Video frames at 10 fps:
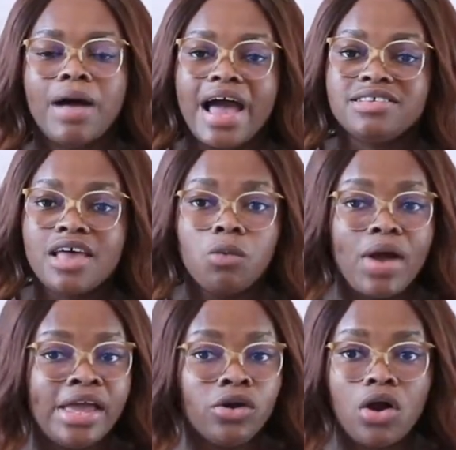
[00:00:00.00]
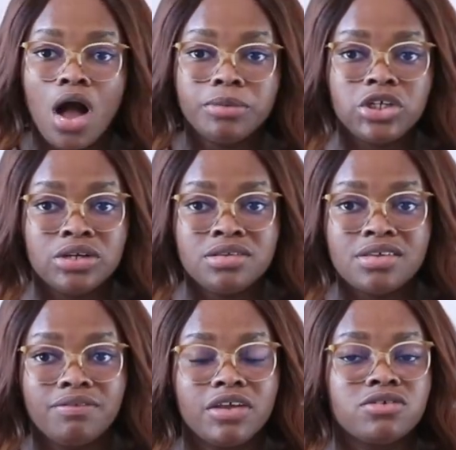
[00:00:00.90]
I say weigh your options.
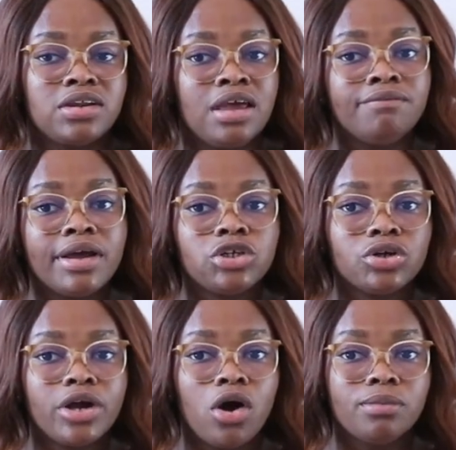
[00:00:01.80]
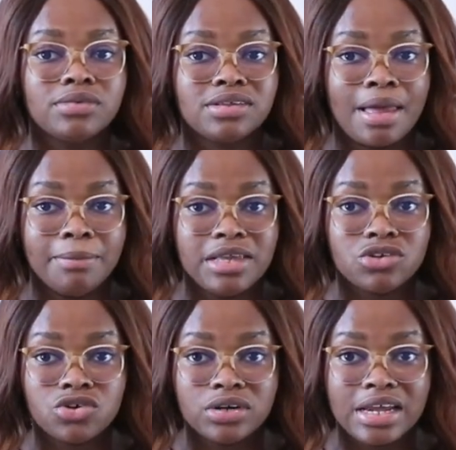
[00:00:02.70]
If there's an inventory home that
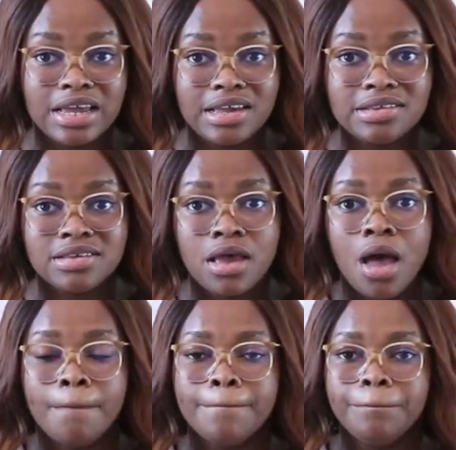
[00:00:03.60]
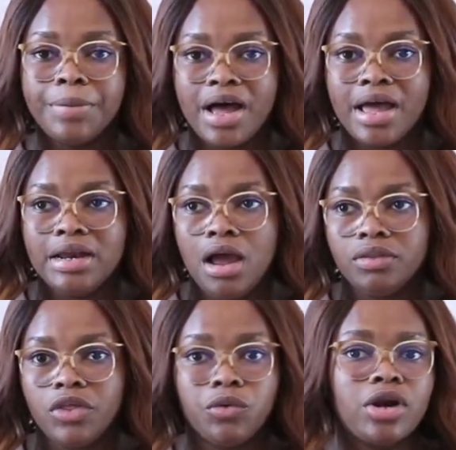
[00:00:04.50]
meets your needs, but
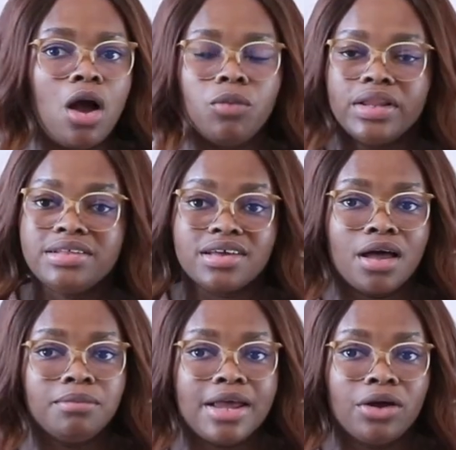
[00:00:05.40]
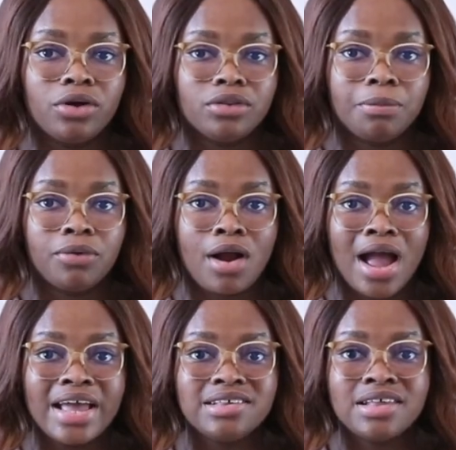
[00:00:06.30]
they're not willing to come down on the
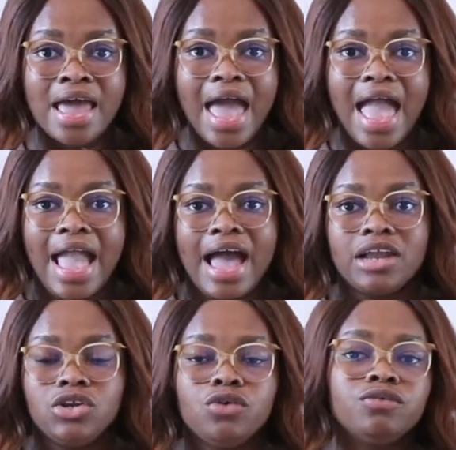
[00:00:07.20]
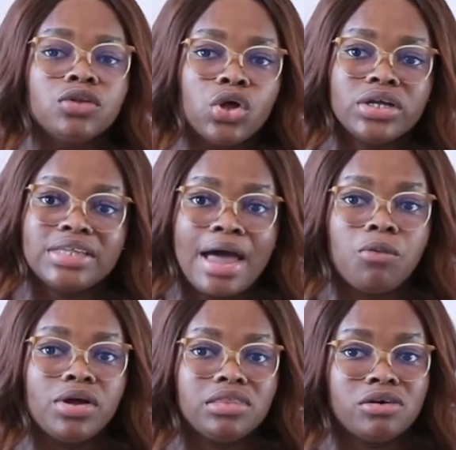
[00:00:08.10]
price, and you've looked
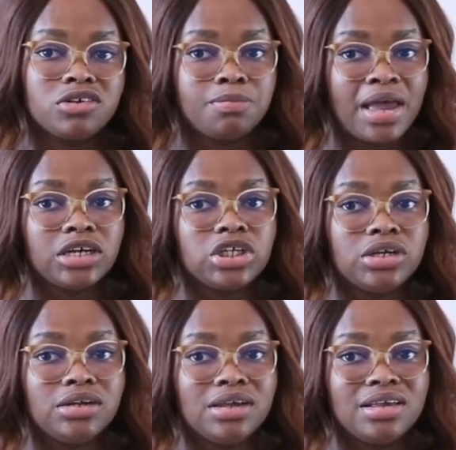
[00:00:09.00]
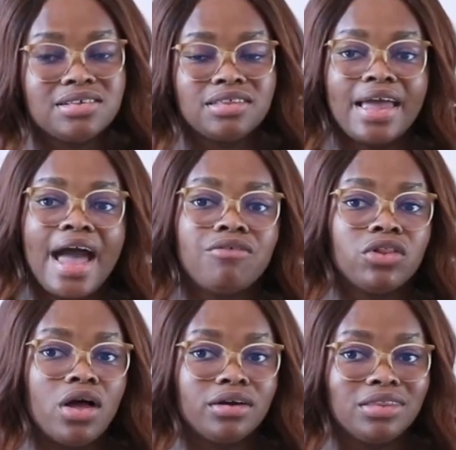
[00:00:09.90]
at what their spec sheet is and they have a
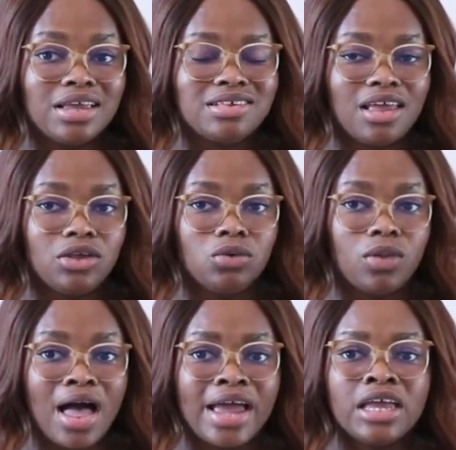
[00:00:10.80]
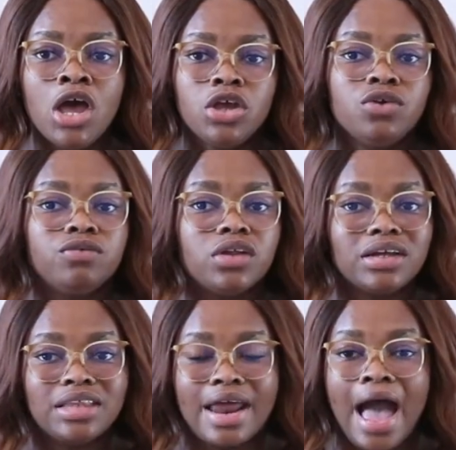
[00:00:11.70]
lot of things that you like, you've
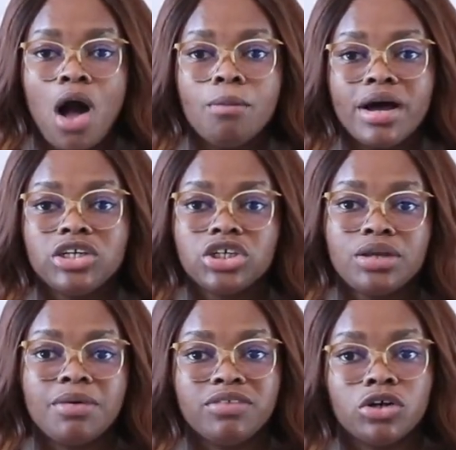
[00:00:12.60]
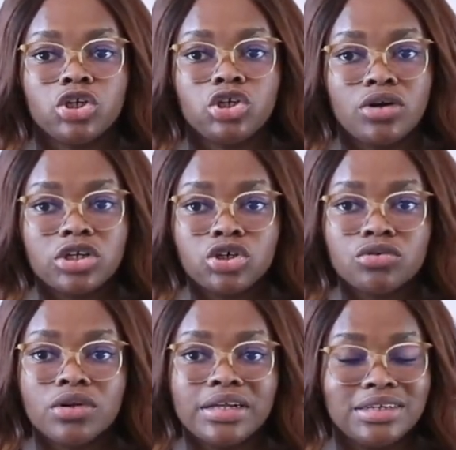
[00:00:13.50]
looked at how much some of their
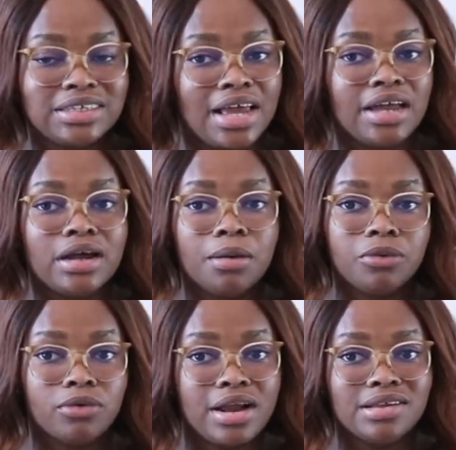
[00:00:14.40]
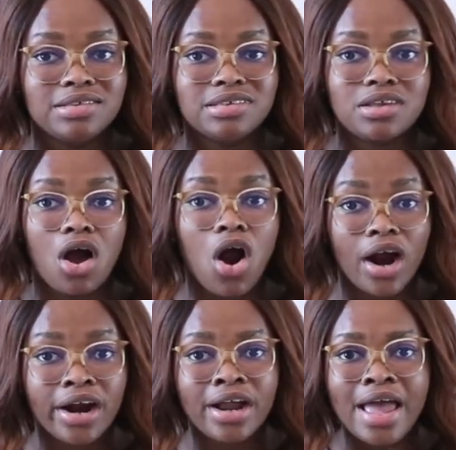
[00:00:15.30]
structural and design upgrades
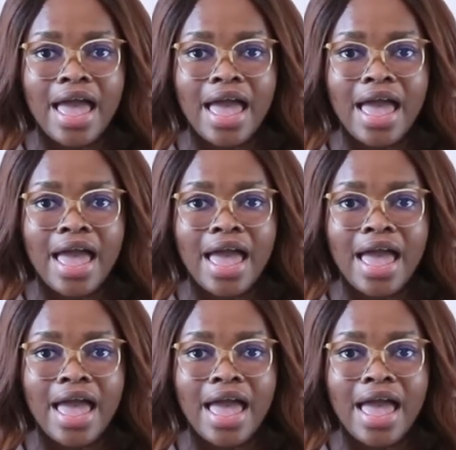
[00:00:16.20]
are,